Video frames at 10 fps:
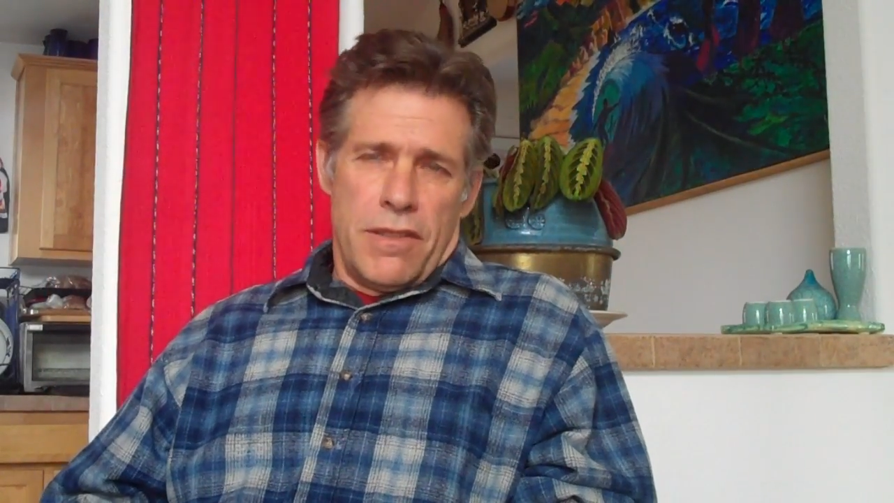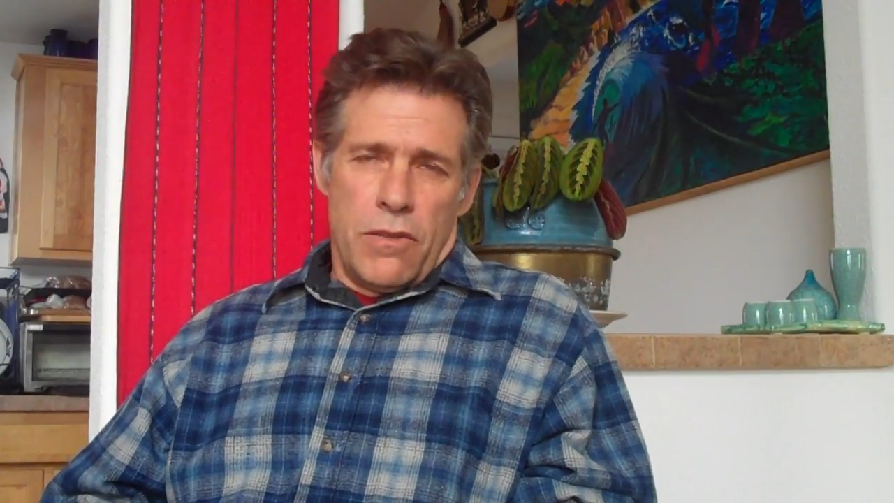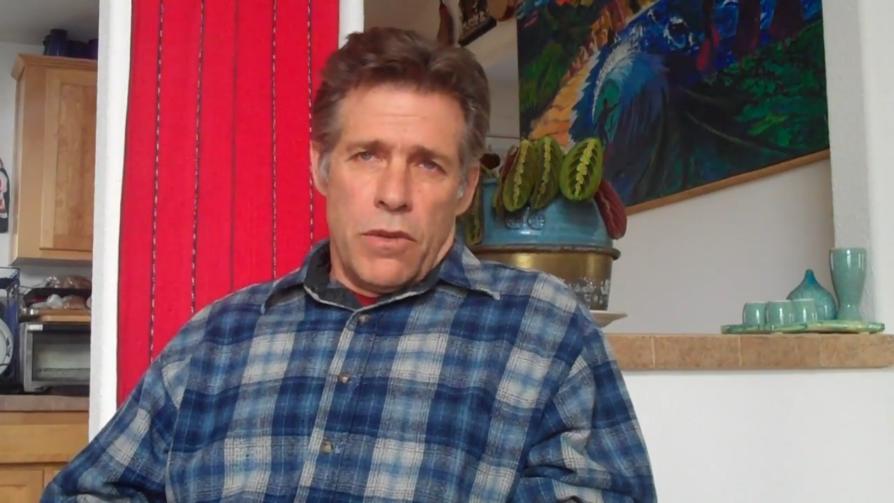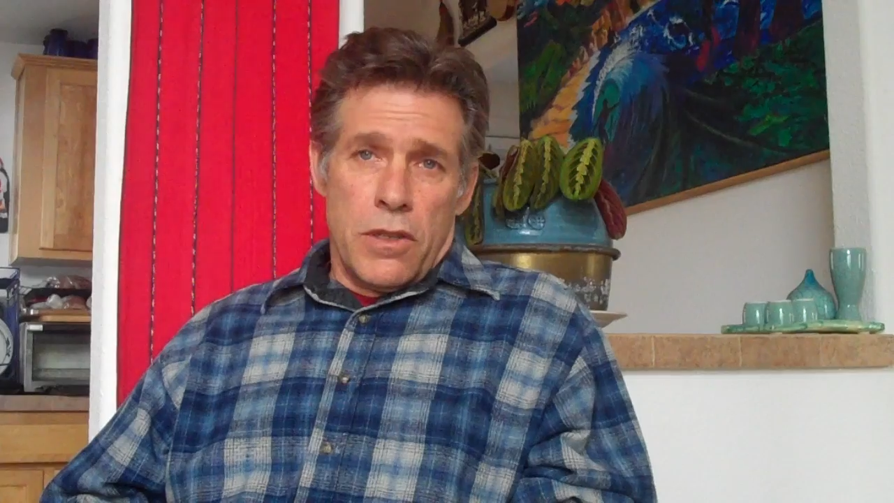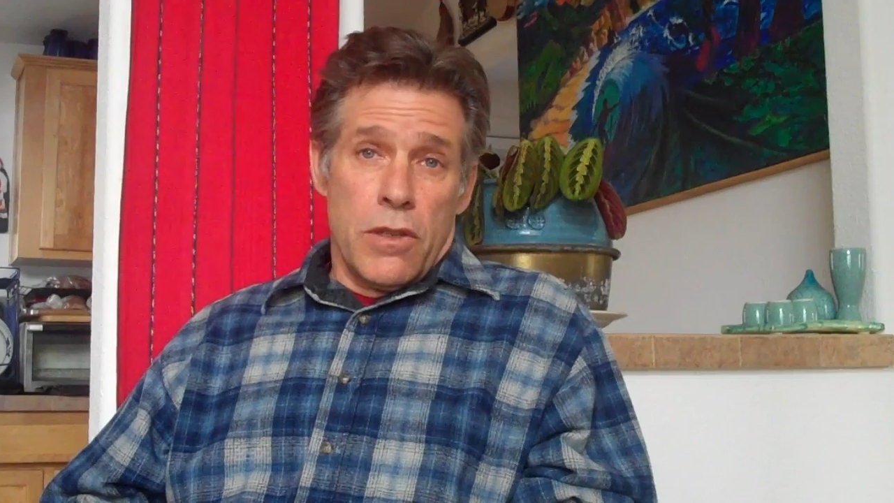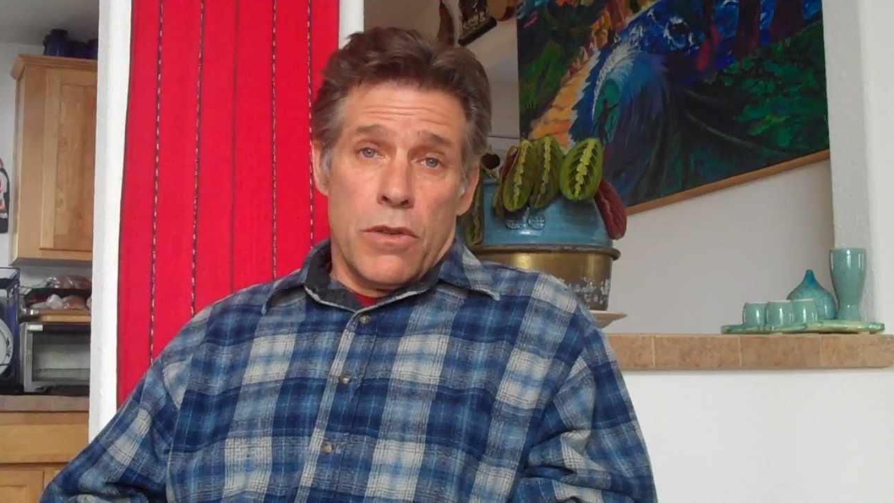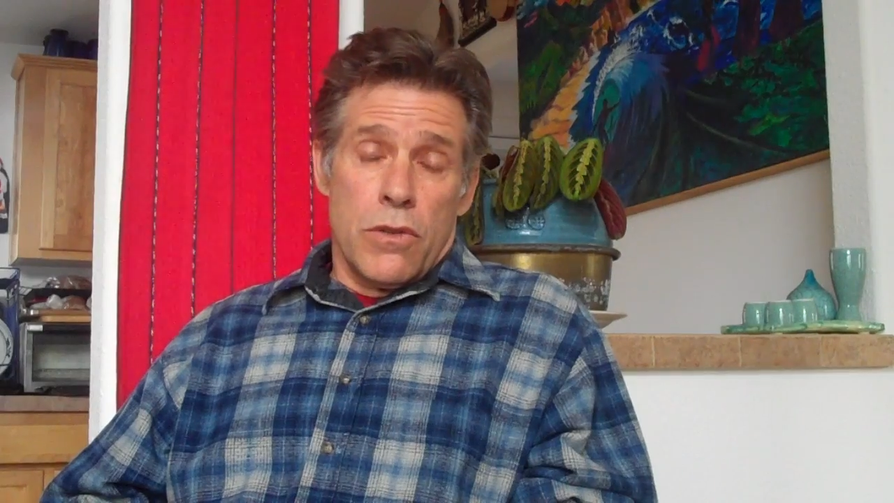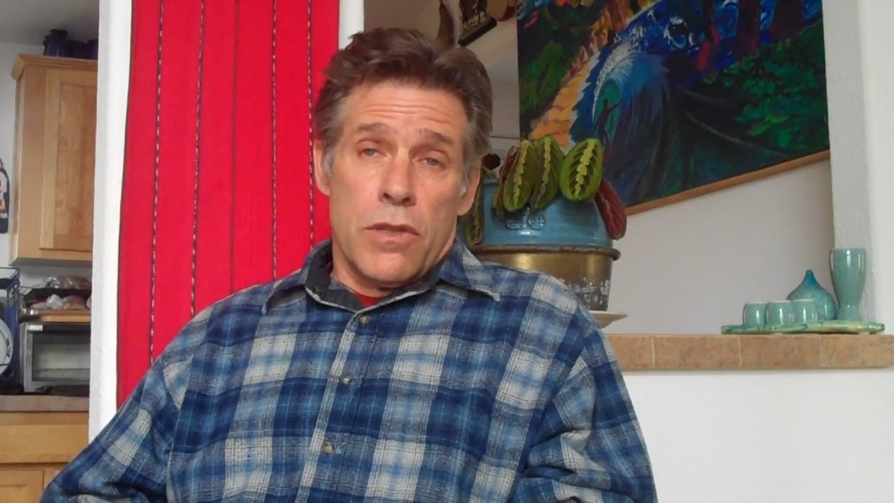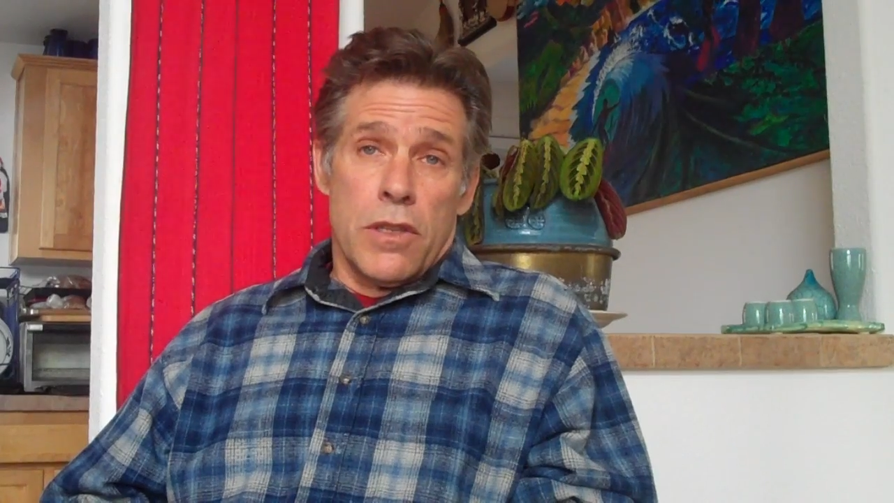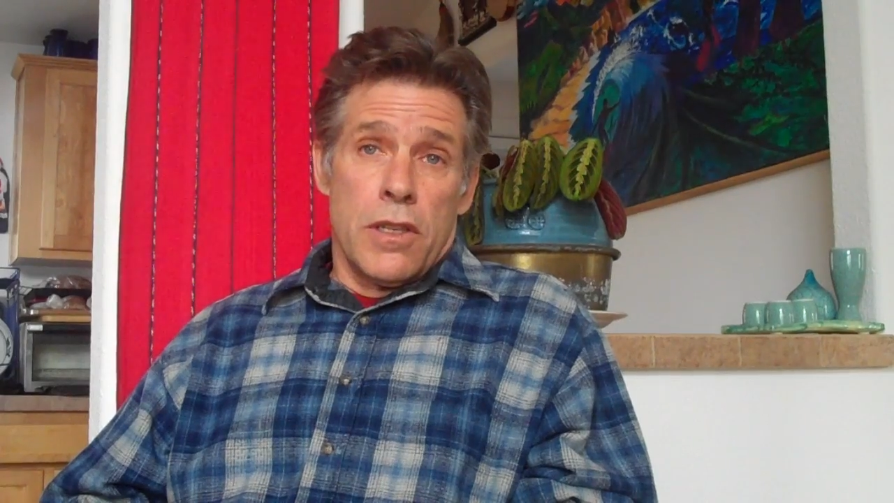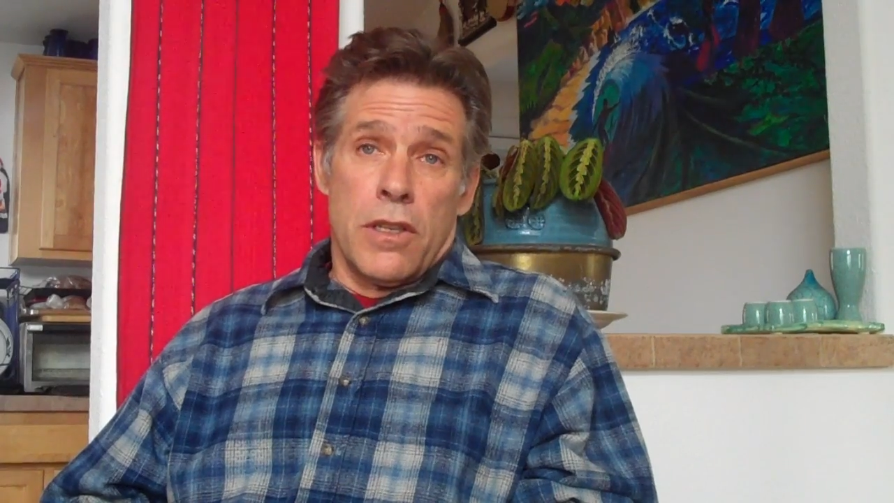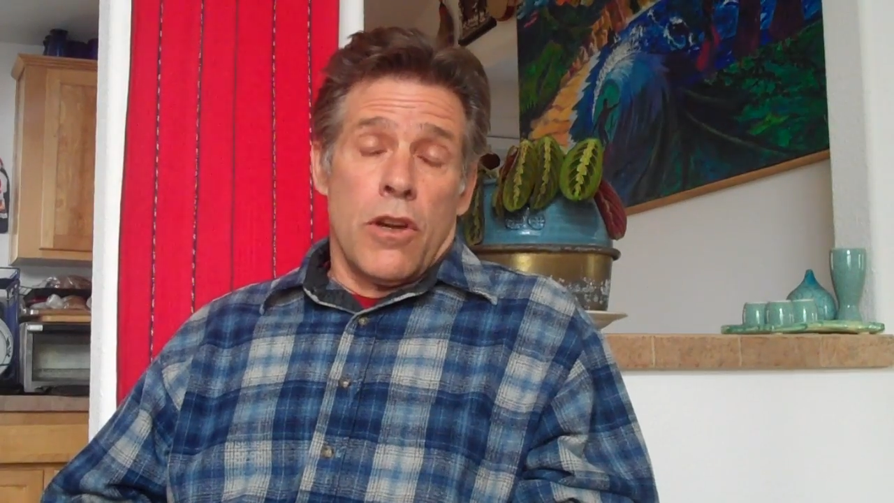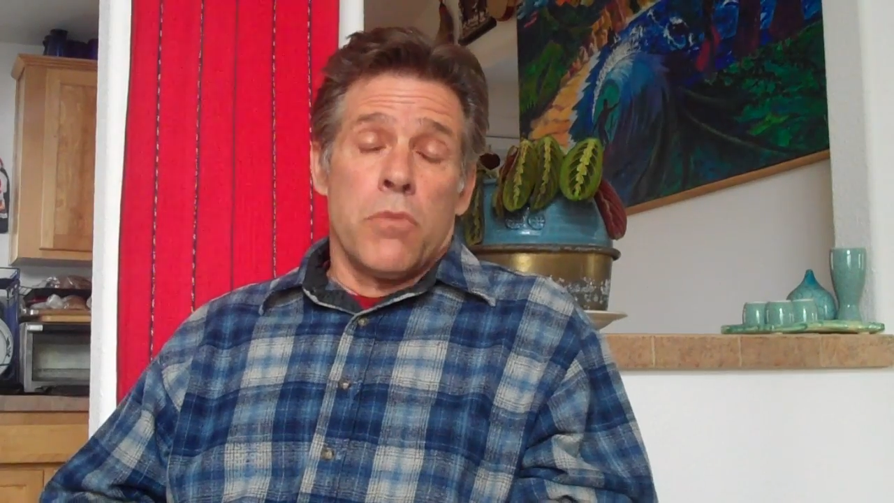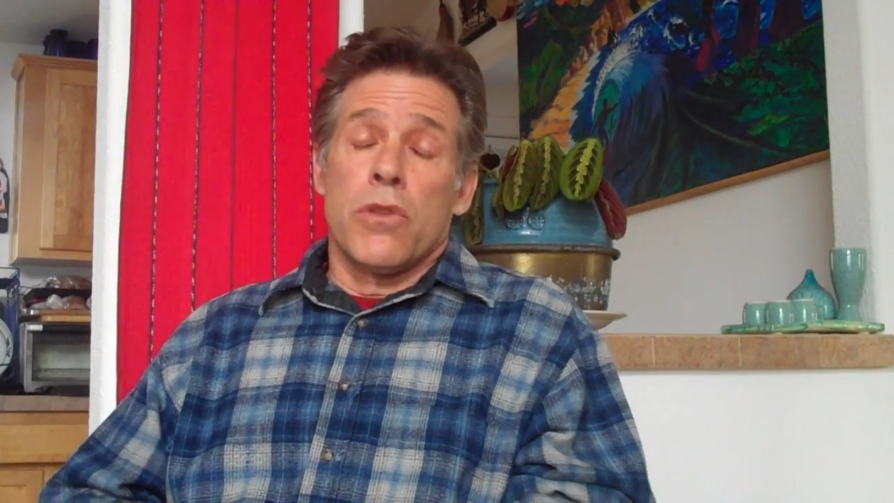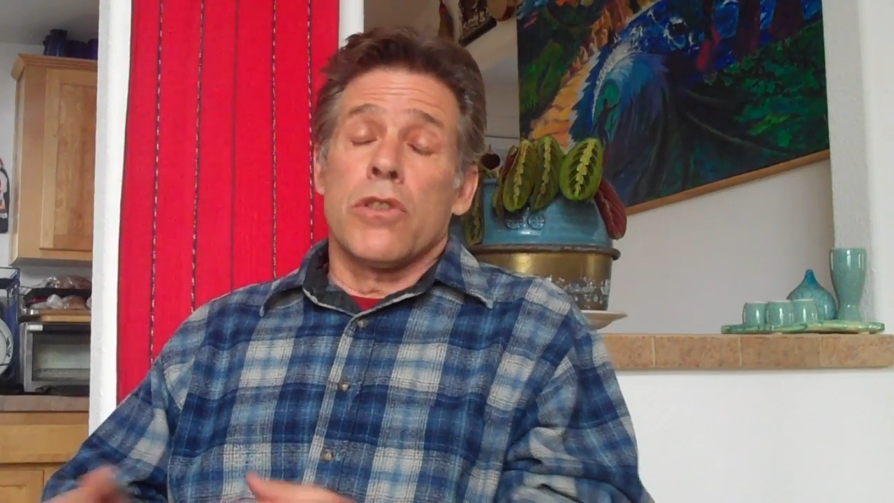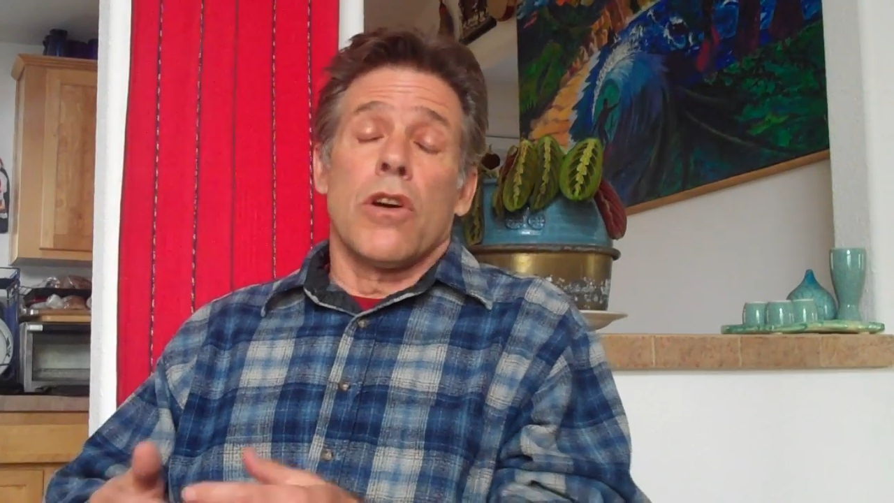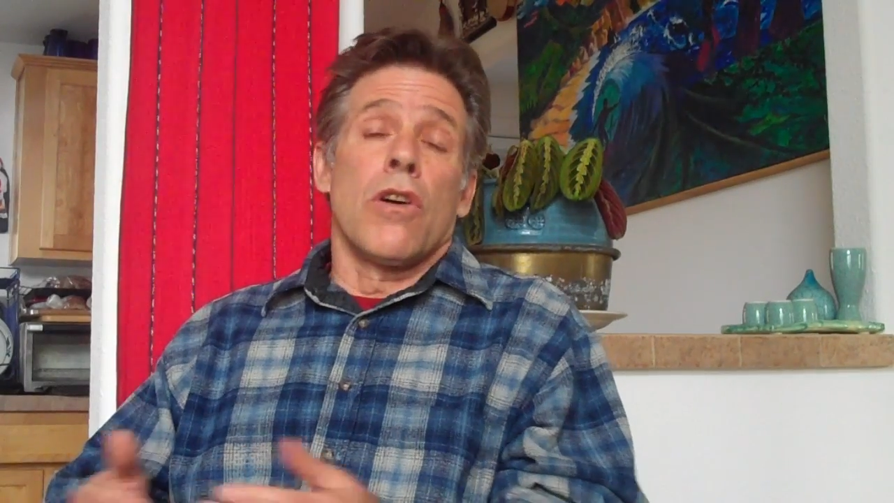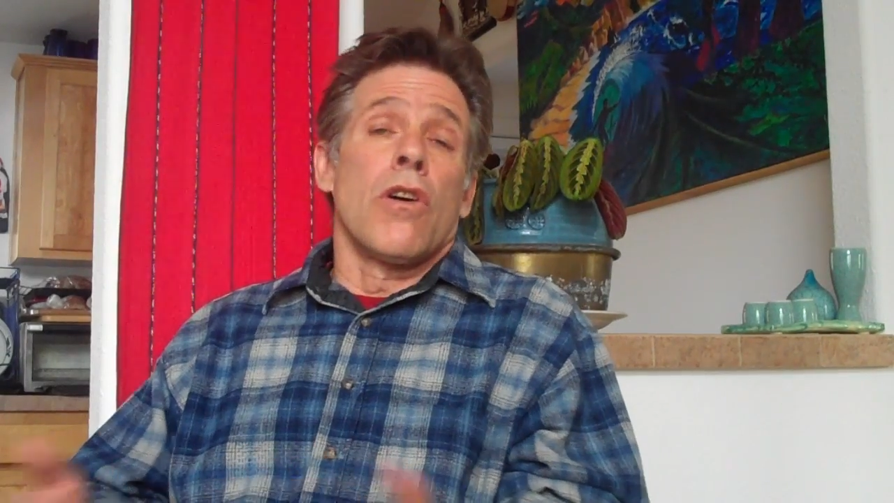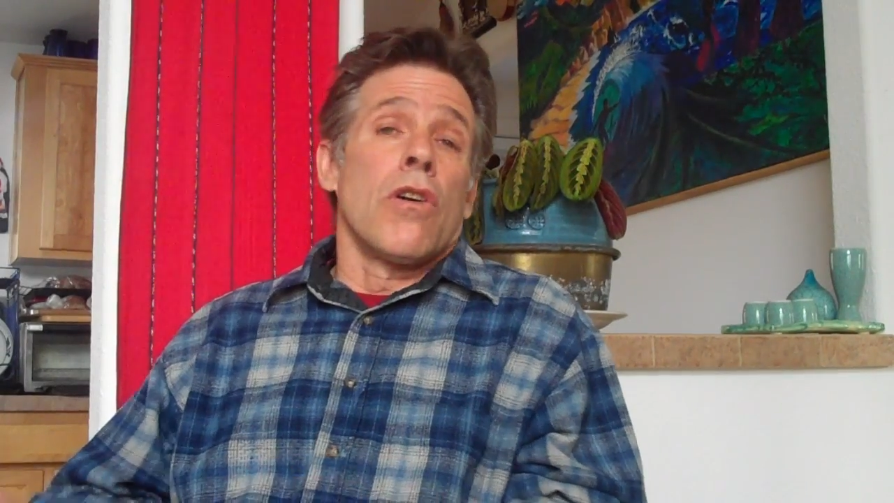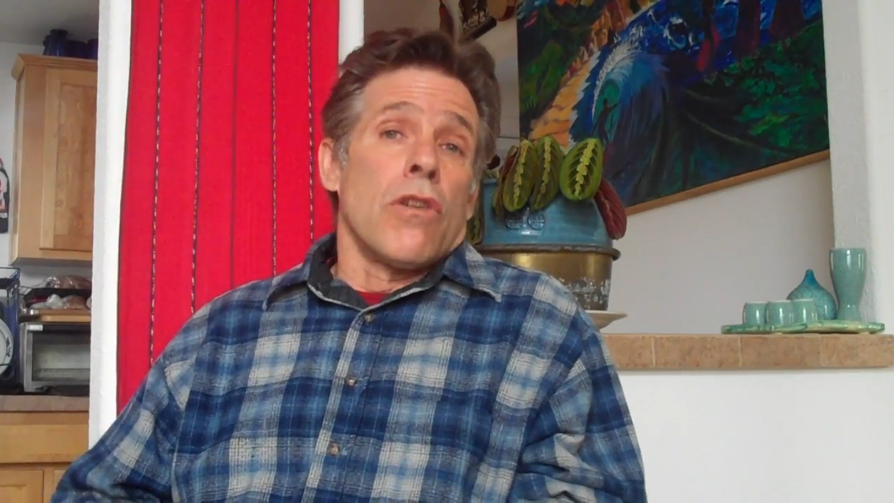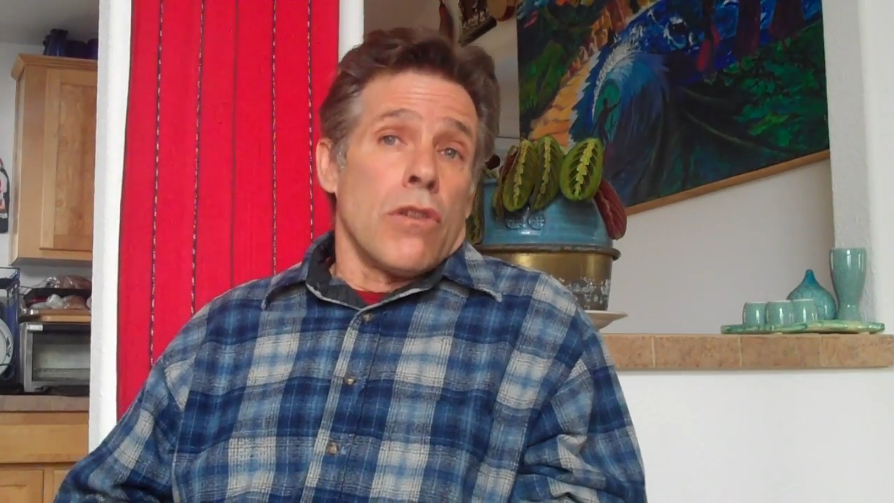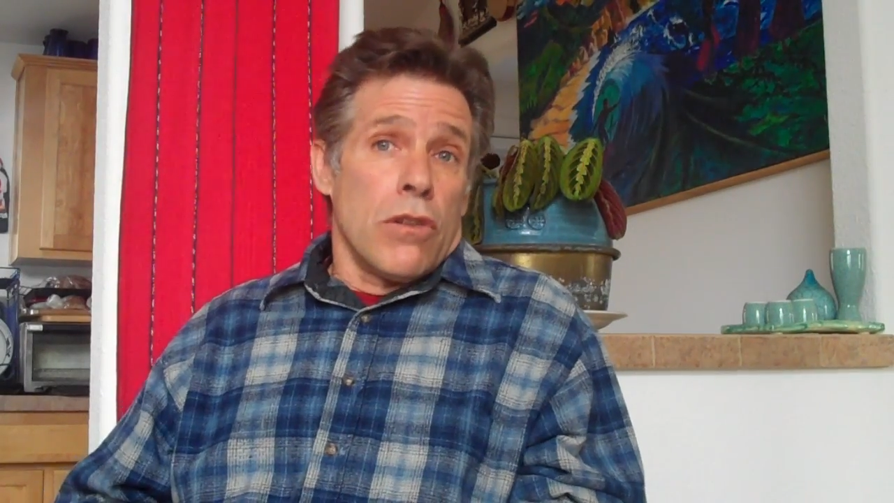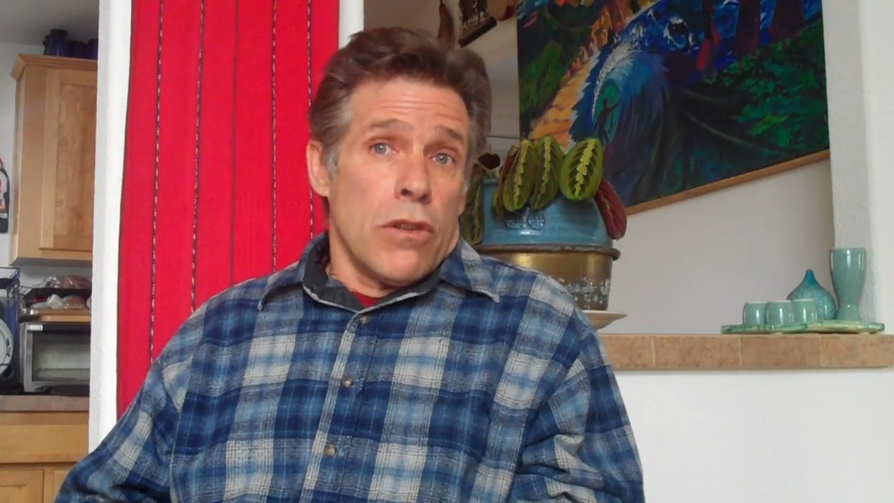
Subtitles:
one goes, and in almost all